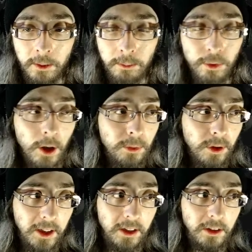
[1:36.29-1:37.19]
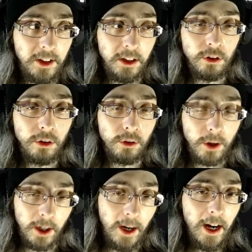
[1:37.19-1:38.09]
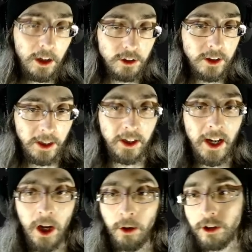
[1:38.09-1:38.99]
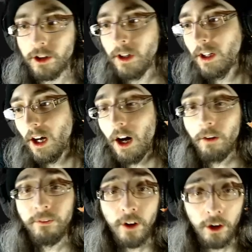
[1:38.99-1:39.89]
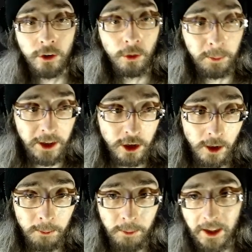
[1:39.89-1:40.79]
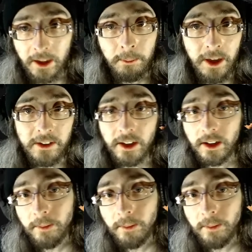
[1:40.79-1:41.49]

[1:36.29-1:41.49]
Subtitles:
properly. You need to actually gauge how far you'll be jumping, basically.